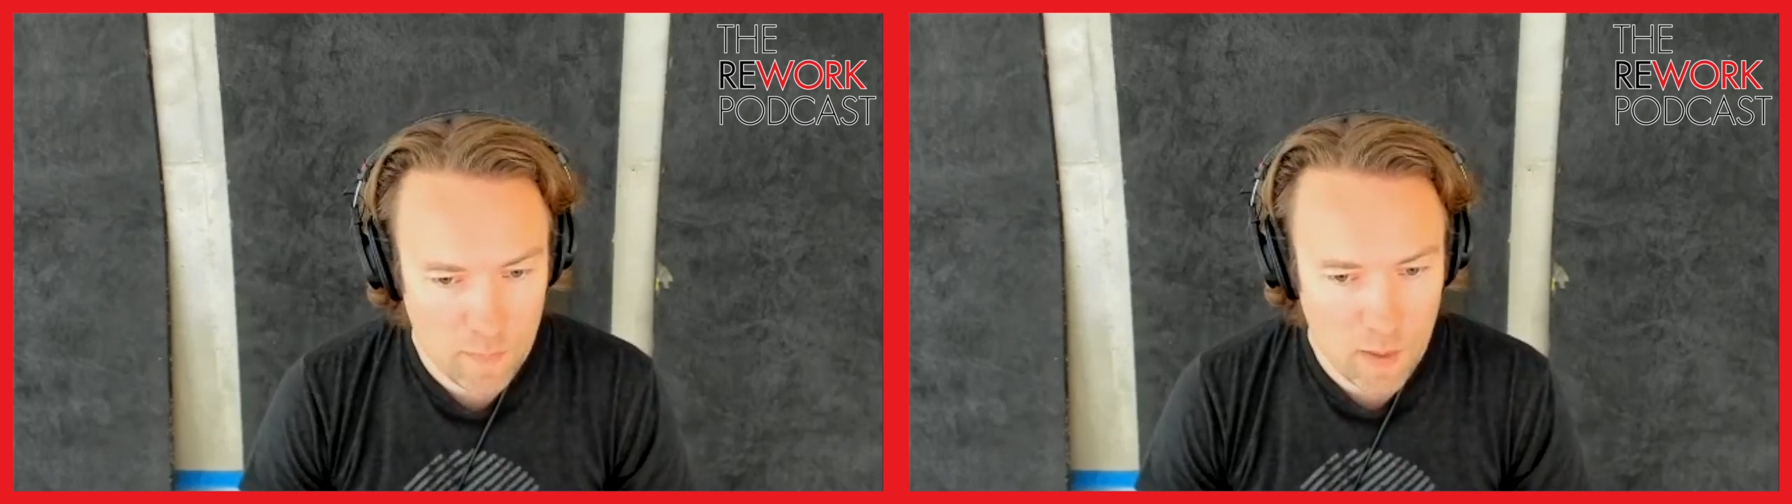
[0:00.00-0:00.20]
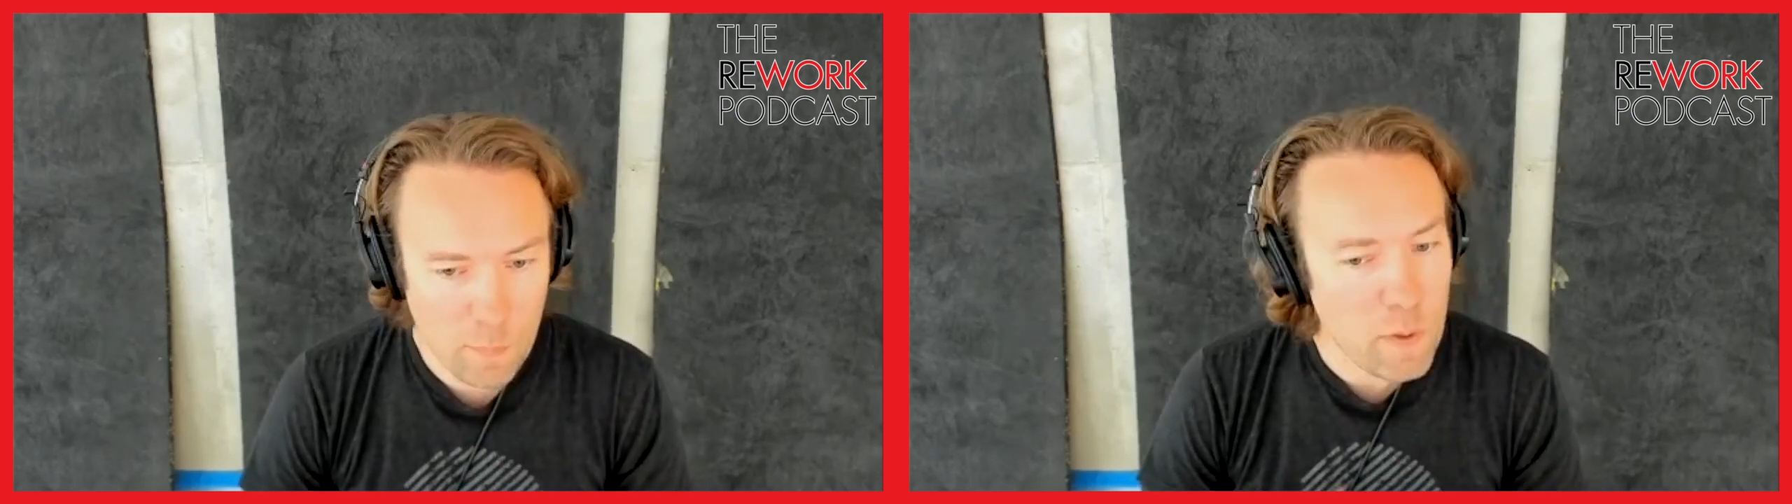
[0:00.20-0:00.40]

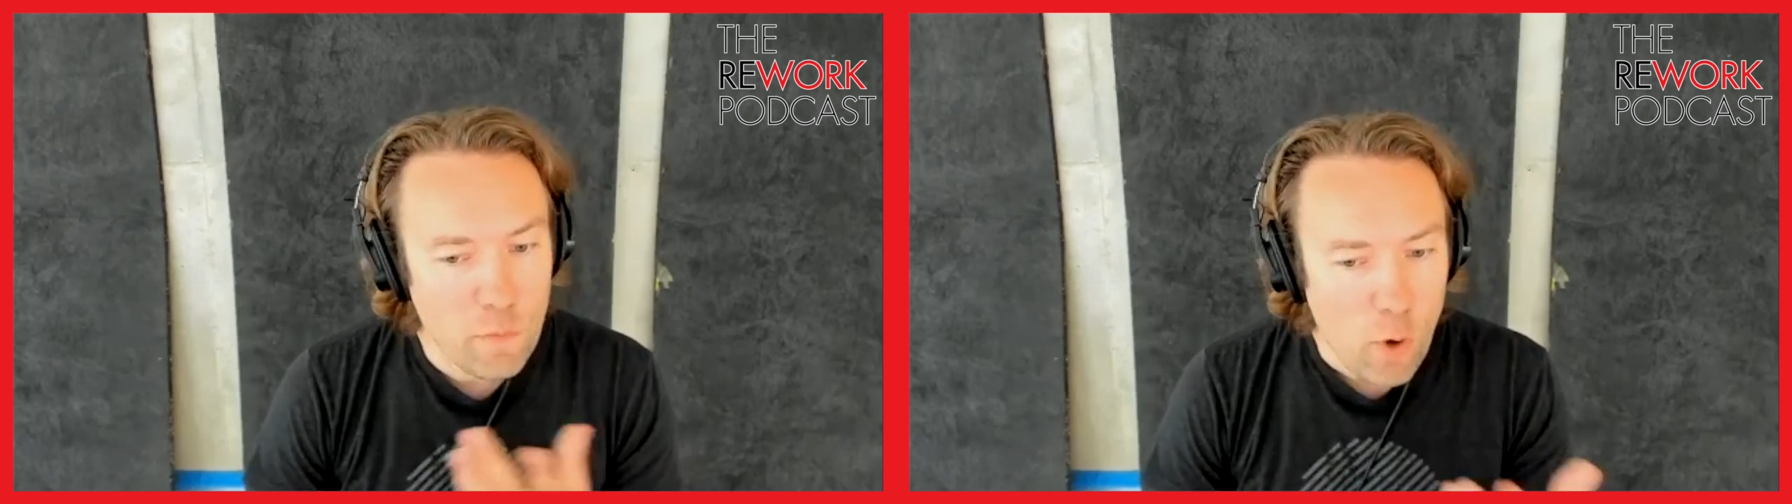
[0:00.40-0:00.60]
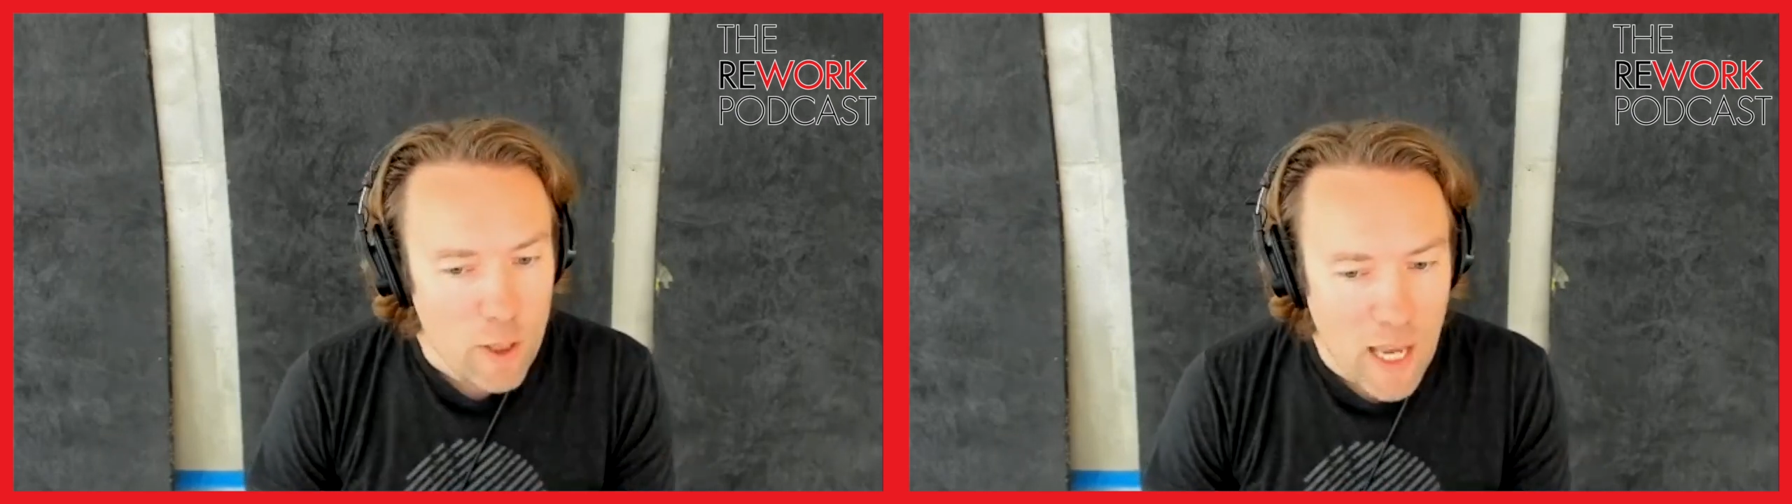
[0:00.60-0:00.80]

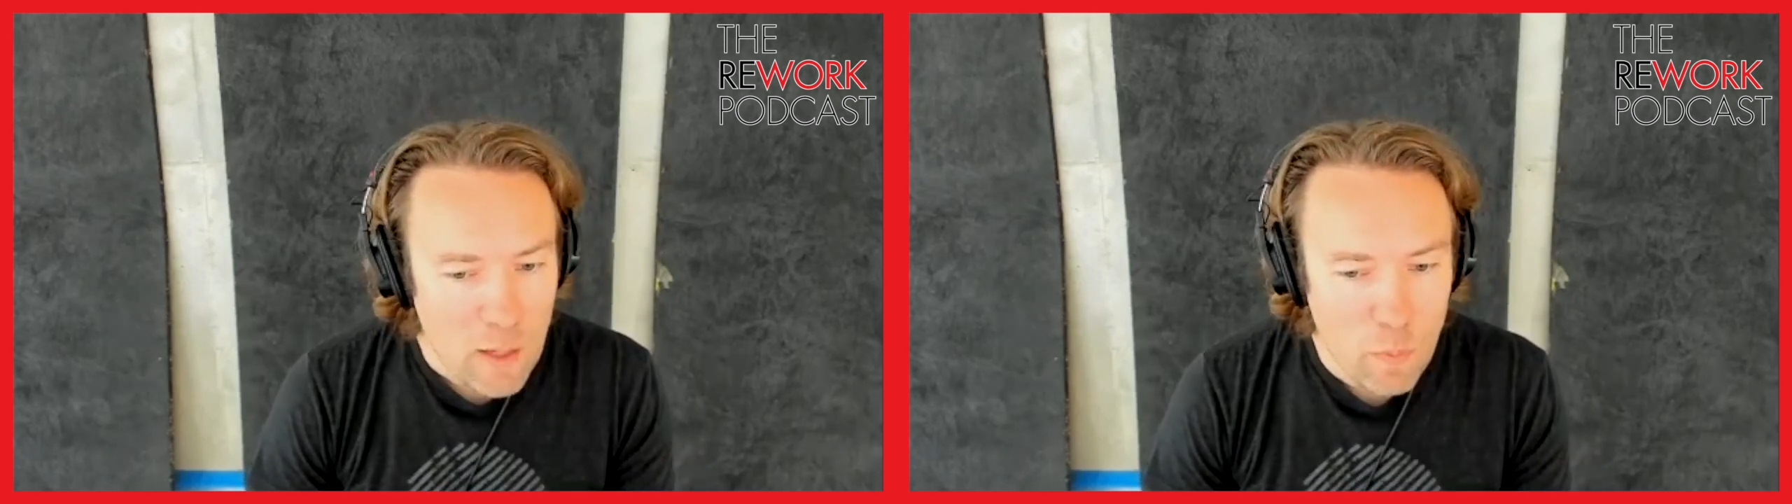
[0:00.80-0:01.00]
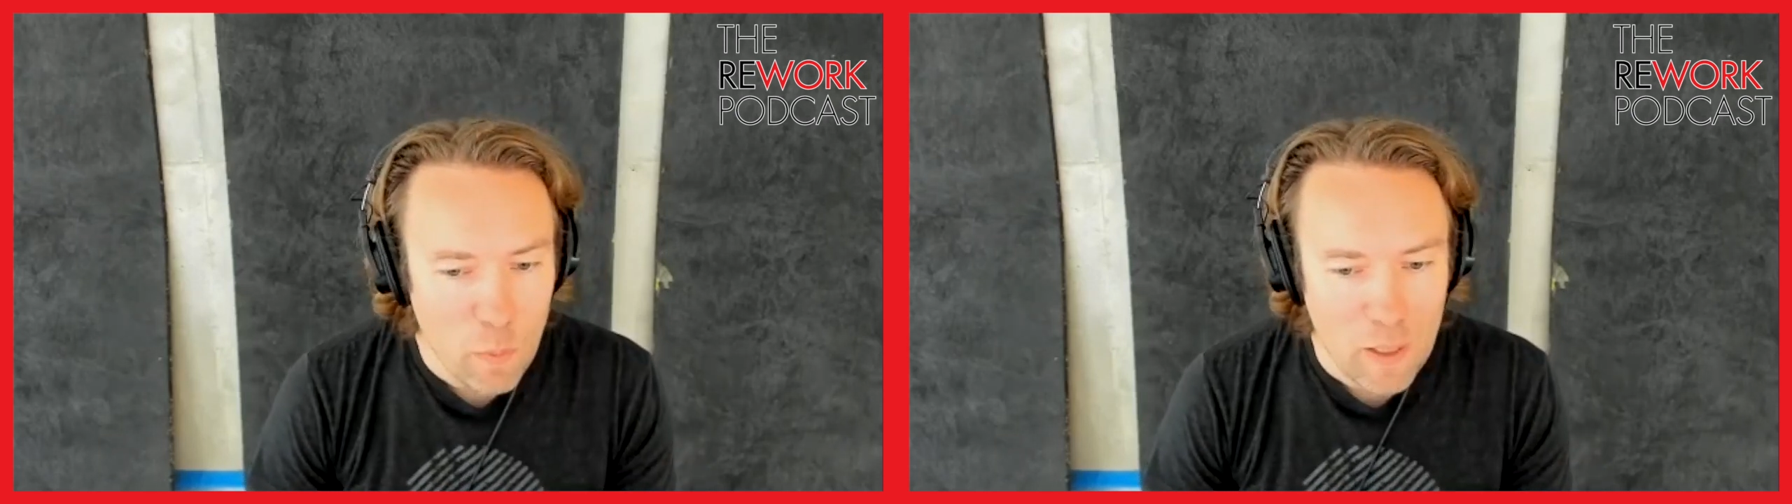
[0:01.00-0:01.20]
Before that,
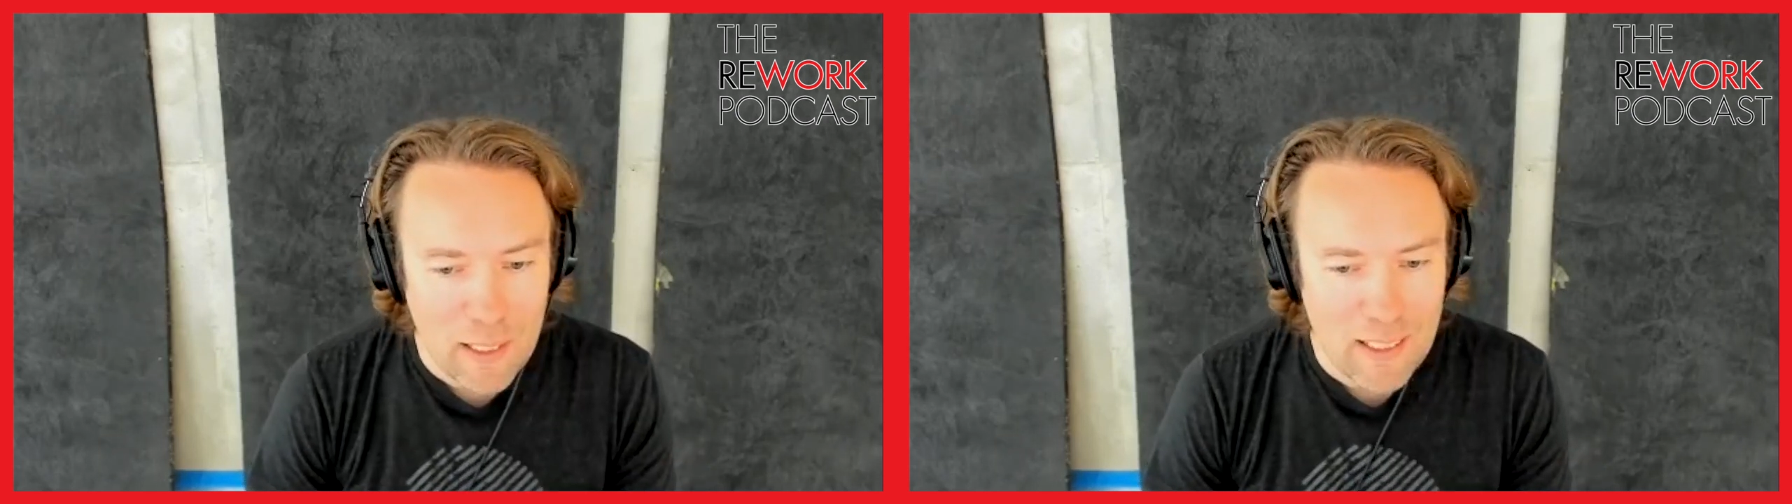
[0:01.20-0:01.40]
we were like,